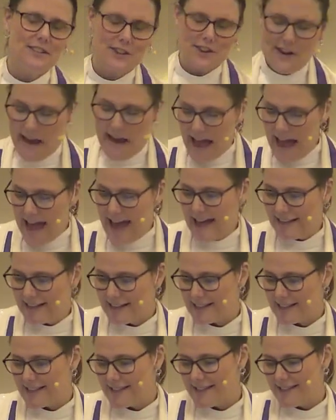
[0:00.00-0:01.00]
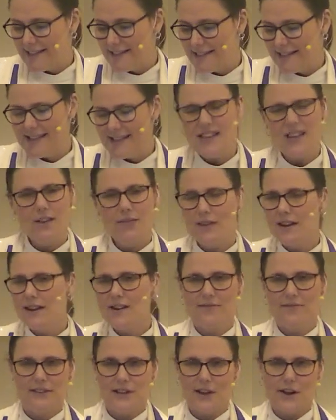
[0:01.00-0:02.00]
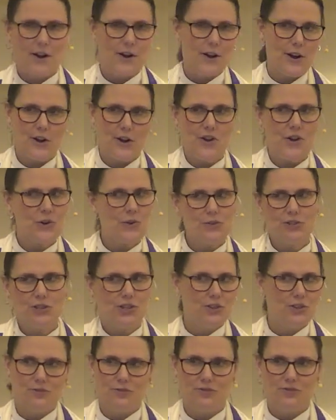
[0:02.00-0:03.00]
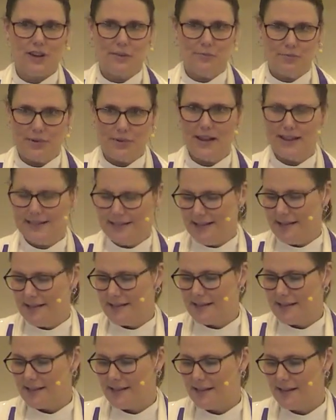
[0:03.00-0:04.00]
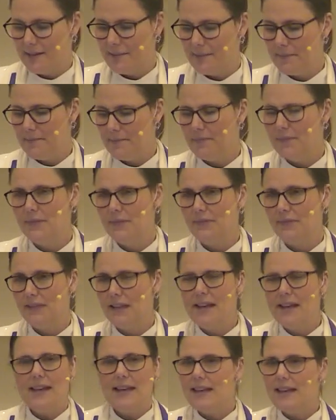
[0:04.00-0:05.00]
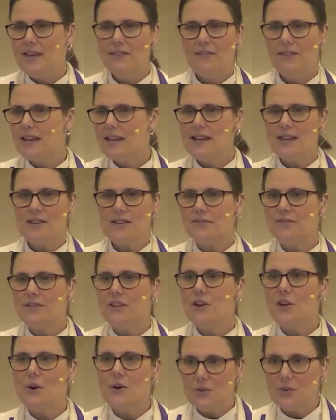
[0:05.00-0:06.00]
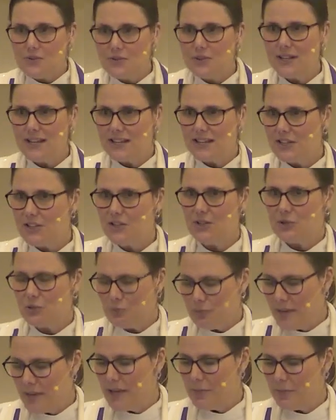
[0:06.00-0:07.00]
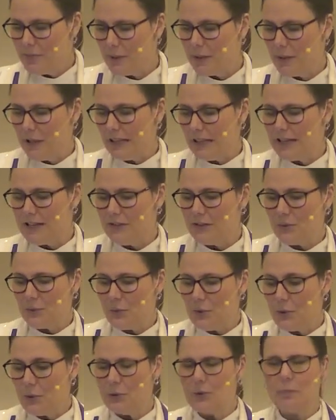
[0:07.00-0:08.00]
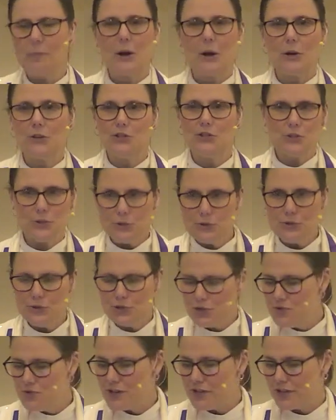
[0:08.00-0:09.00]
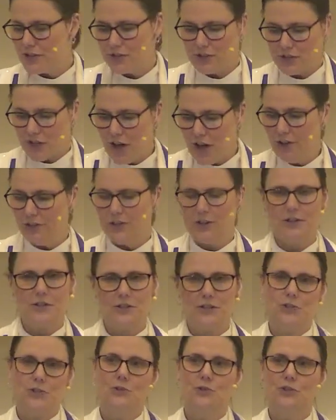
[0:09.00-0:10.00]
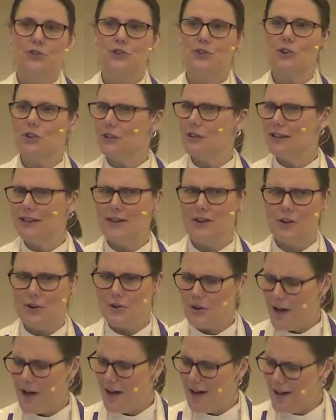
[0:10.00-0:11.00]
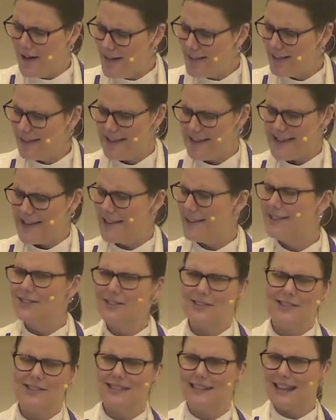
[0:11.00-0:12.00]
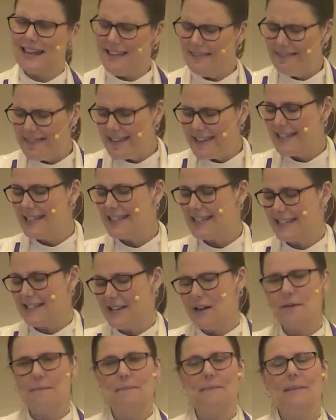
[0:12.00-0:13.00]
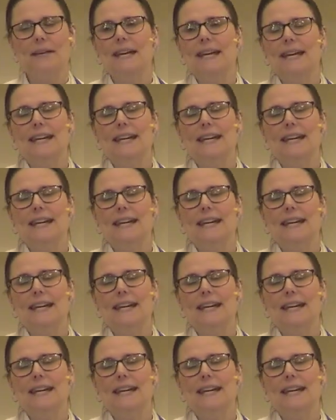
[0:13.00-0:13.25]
are asked even if there are no children present. Even if the only two people in the room are two Jewish scholars who surely know all the answers and then some,